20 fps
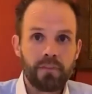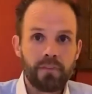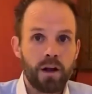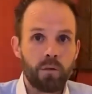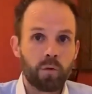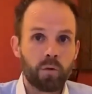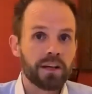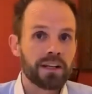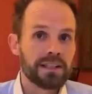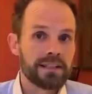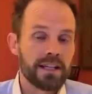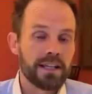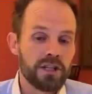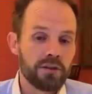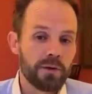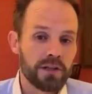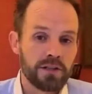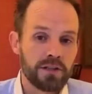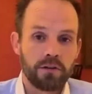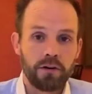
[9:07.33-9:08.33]
We're
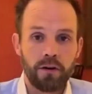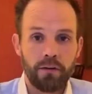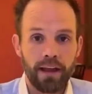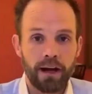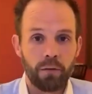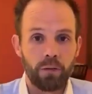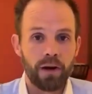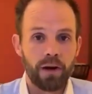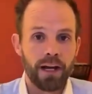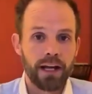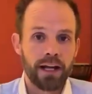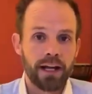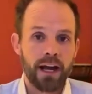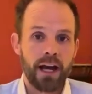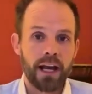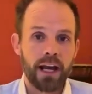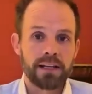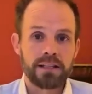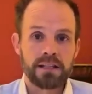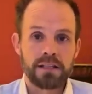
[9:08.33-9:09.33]
continuing to grow that way.
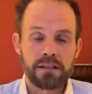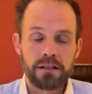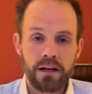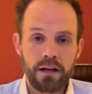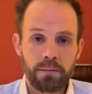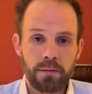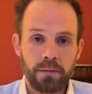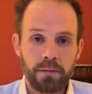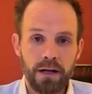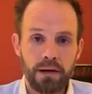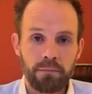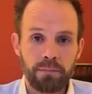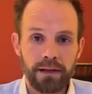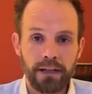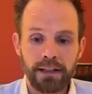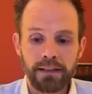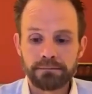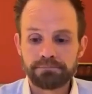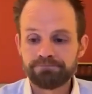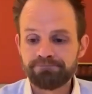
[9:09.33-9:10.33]
And as a startup
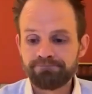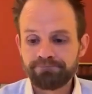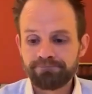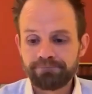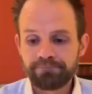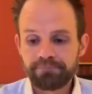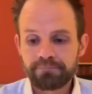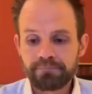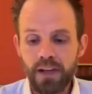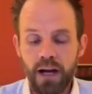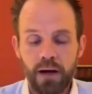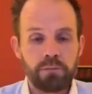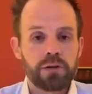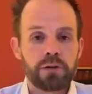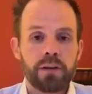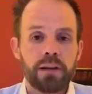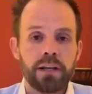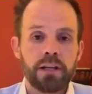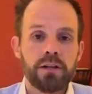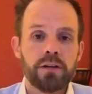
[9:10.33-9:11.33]
company, I'm
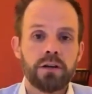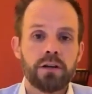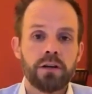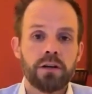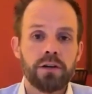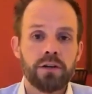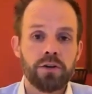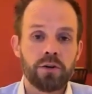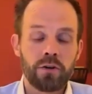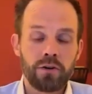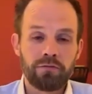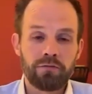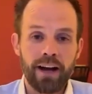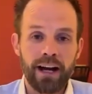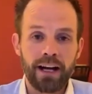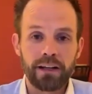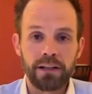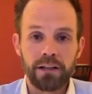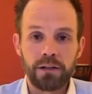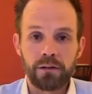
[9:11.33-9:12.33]
sure that your
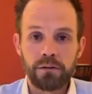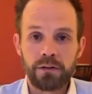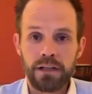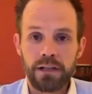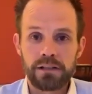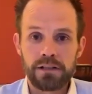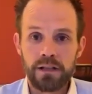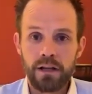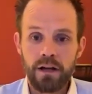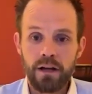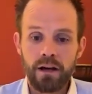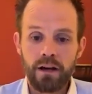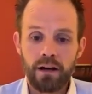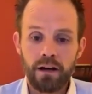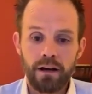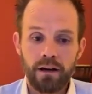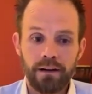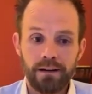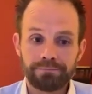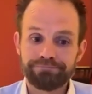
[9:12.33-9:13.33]
value is
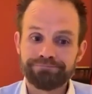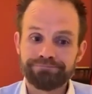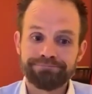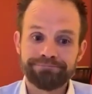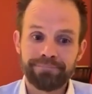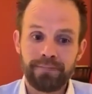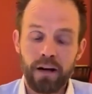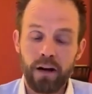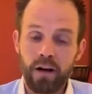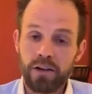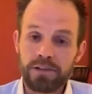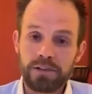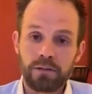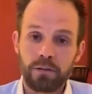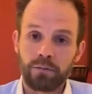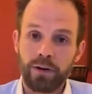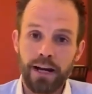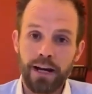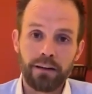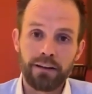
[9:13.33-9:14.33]

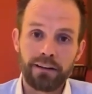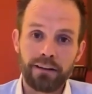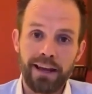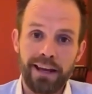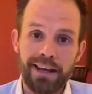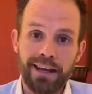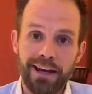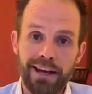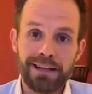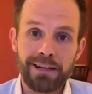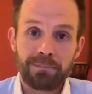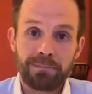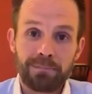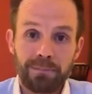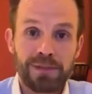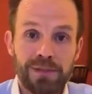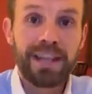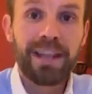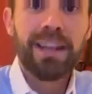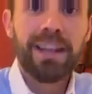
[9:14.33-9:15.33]
also right along that
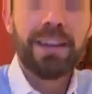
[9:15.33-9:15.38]
90%